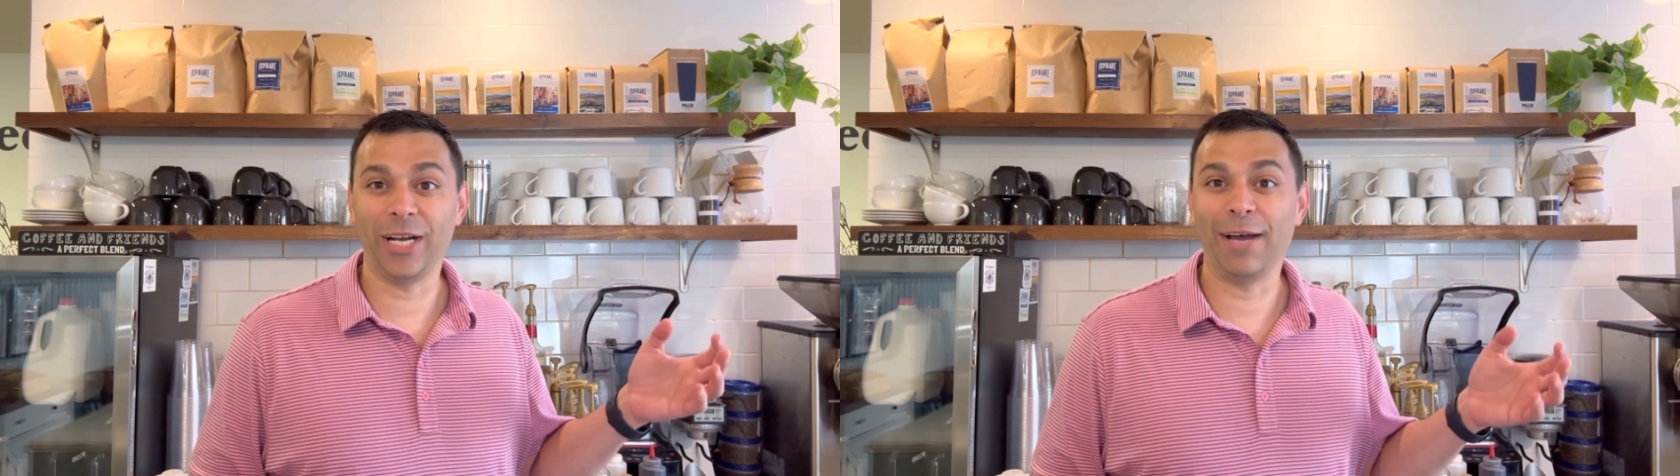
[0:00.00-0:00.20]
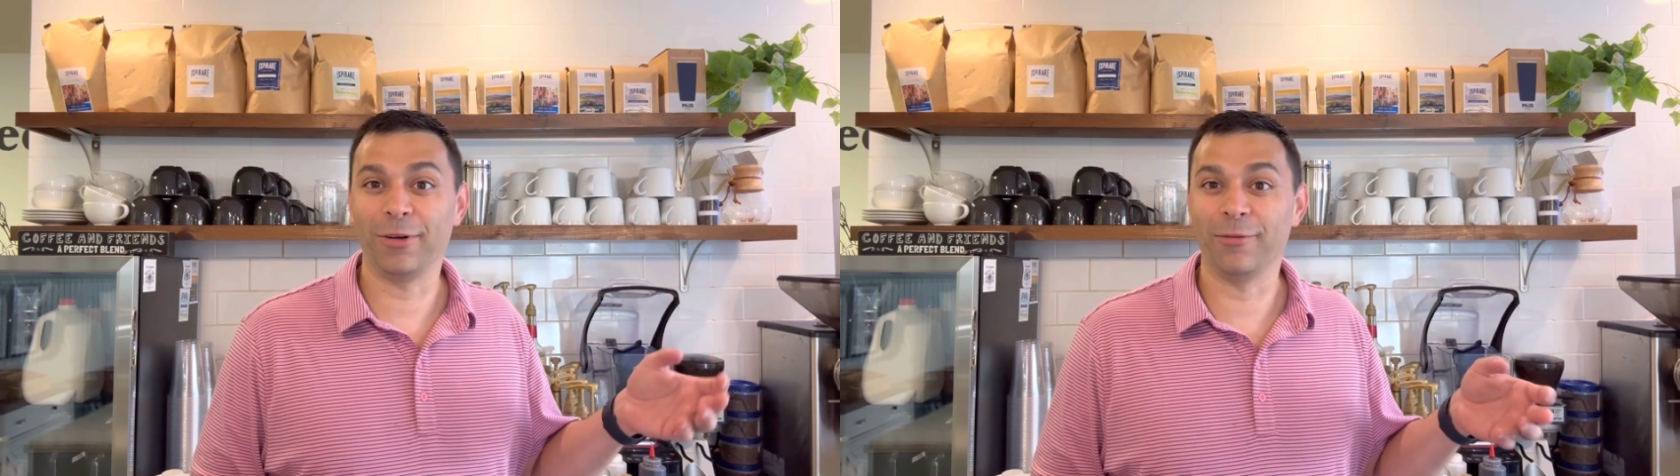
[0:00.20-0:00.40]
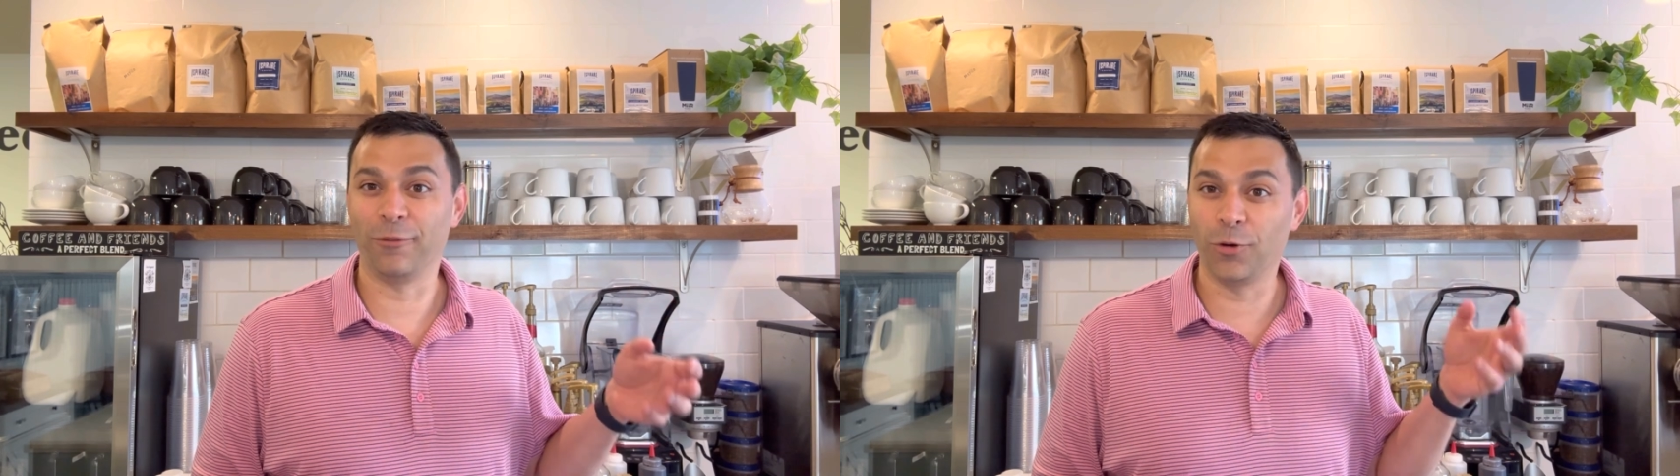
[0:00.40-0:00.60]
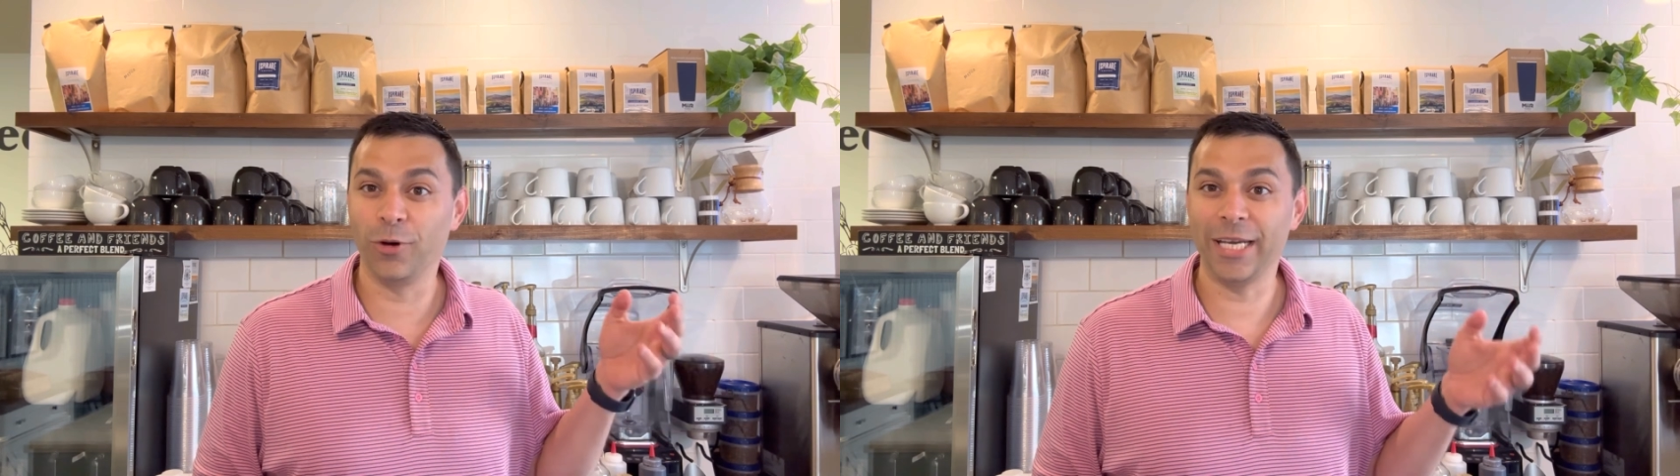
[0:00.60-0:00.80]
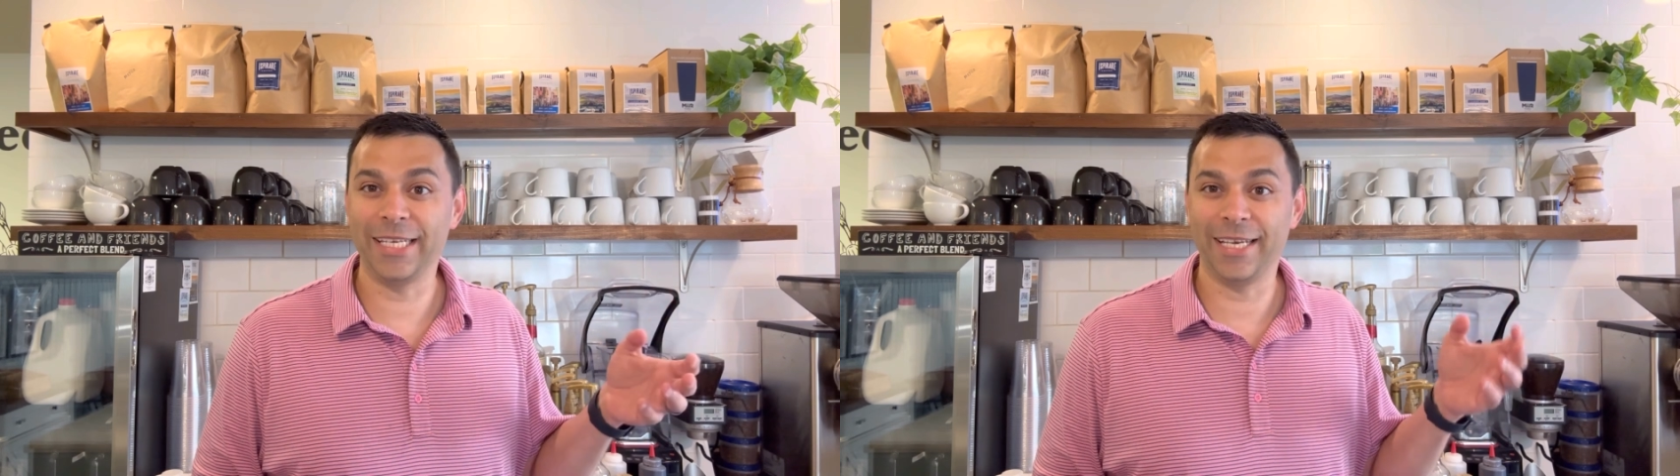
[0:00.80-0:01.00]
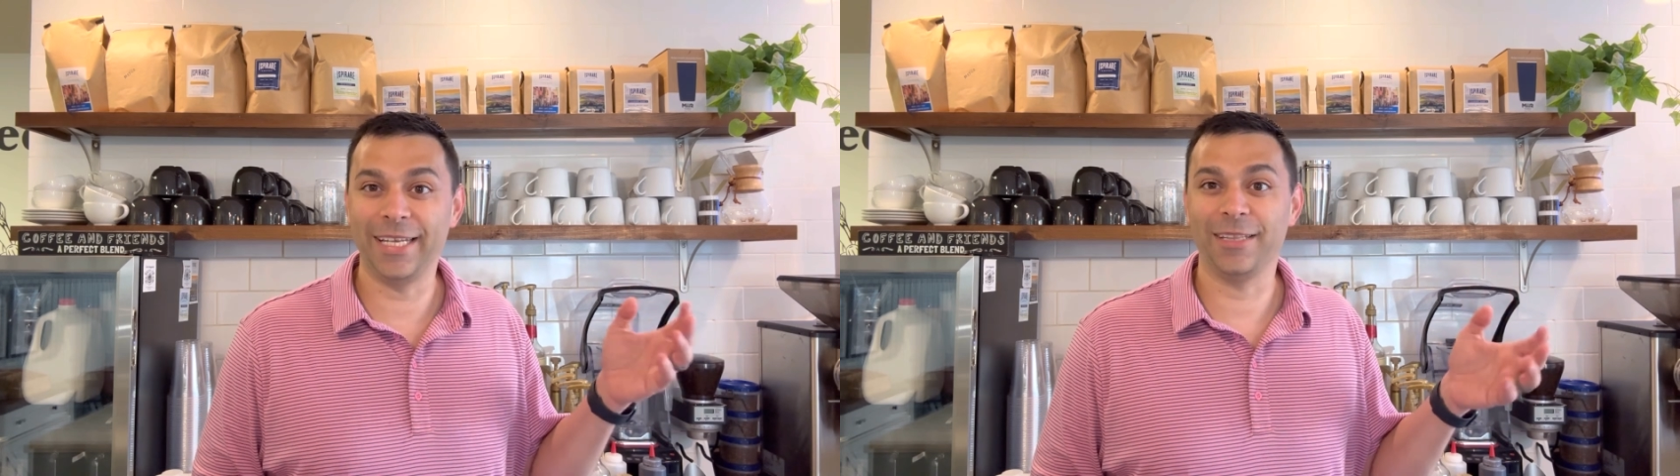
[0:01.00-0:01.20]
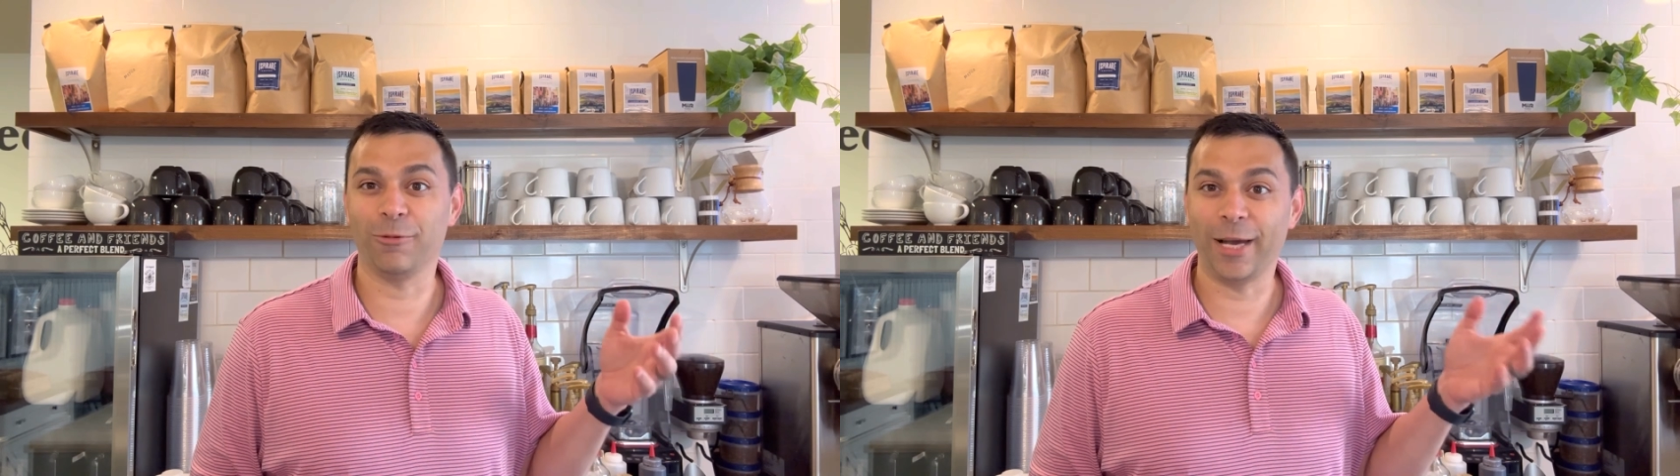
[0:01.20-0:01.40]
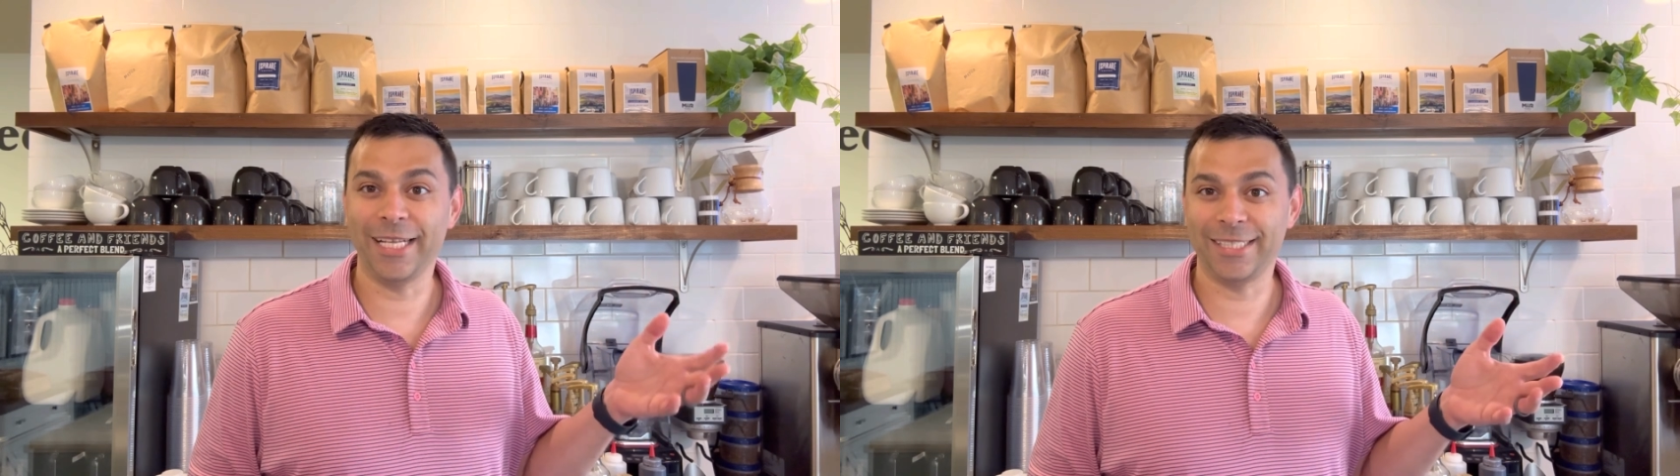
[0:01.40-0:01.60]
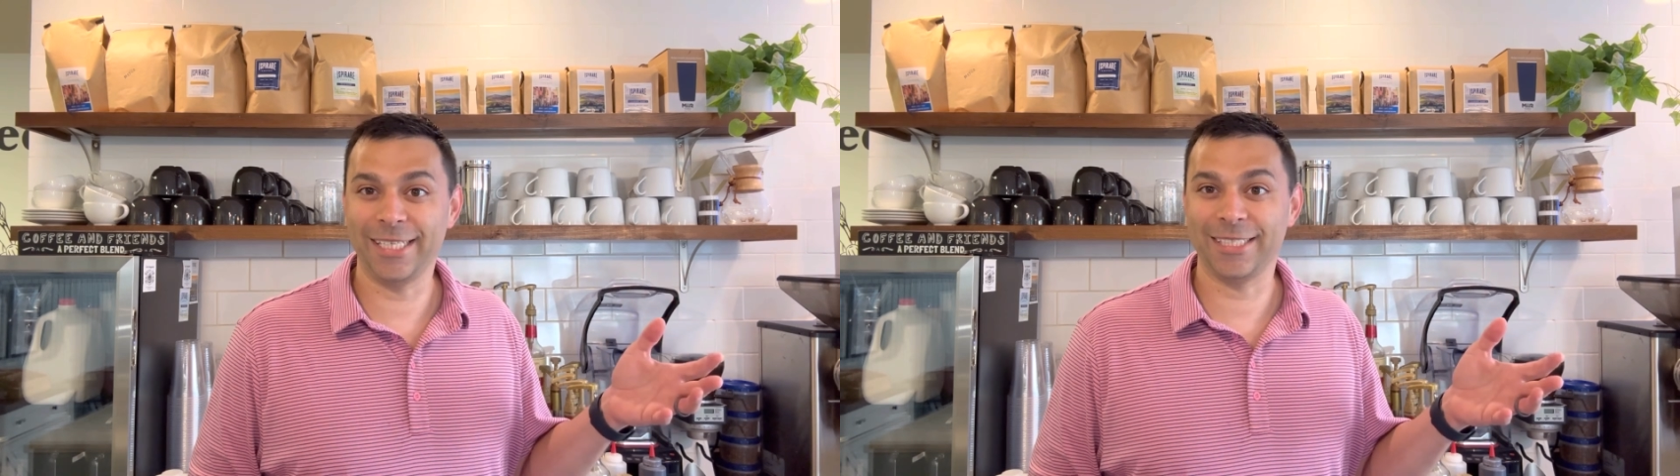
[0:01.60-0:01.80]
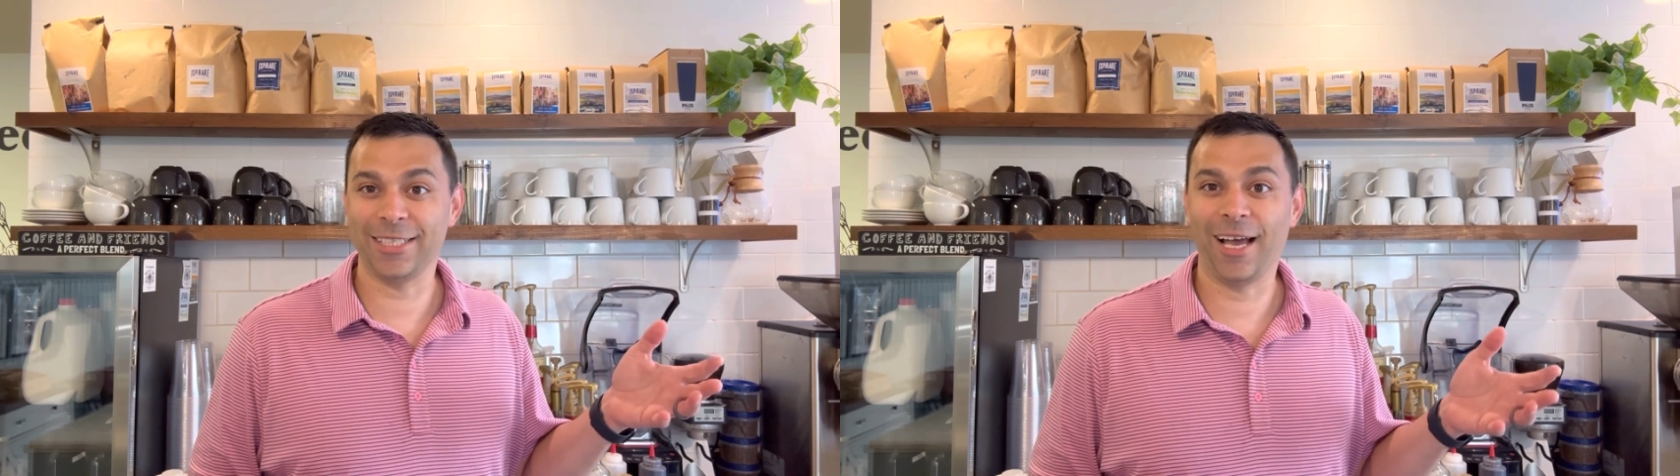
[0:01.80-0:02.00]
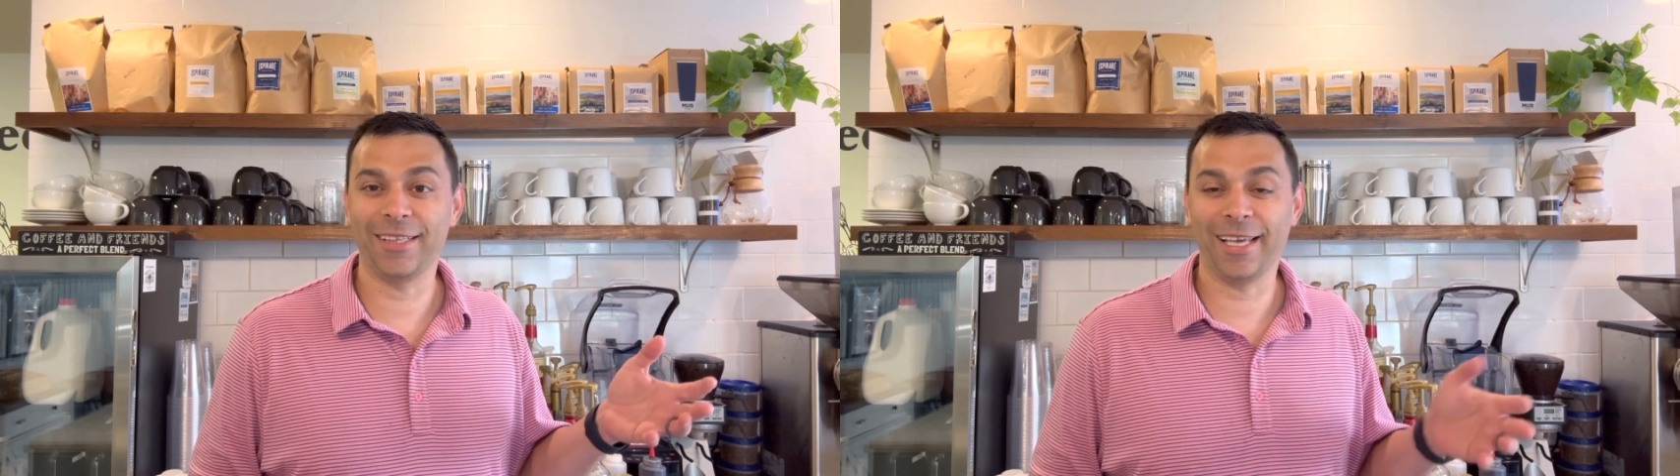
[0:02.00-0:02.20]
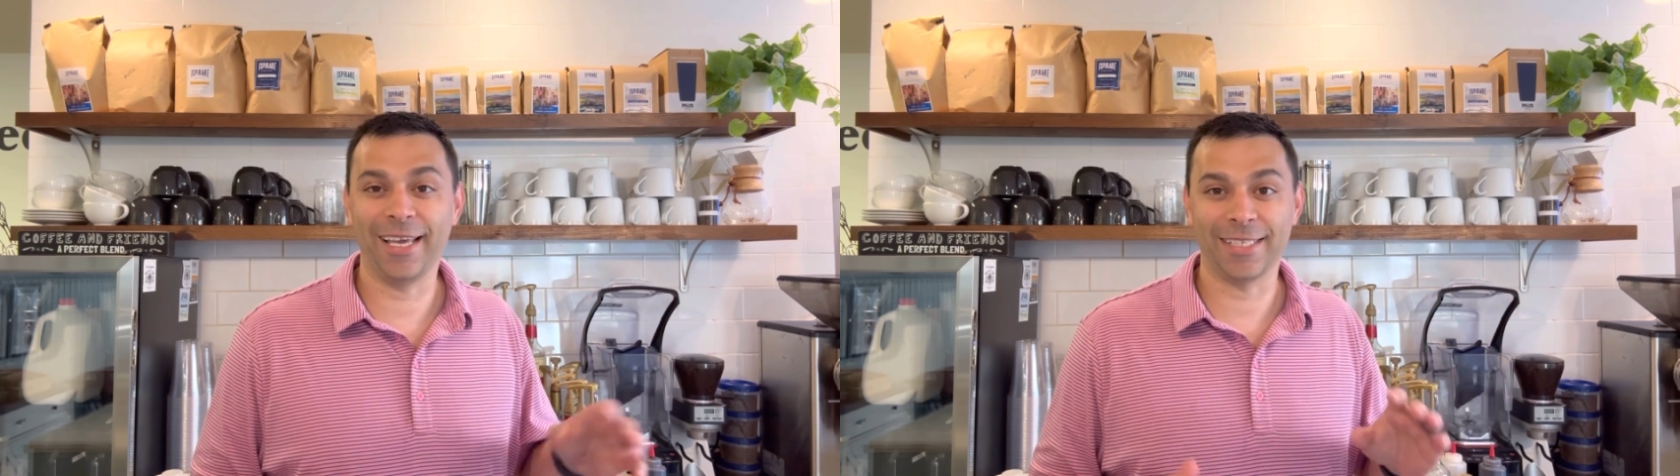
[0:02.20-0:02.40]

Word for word: I would avoid getting the wedding season latte.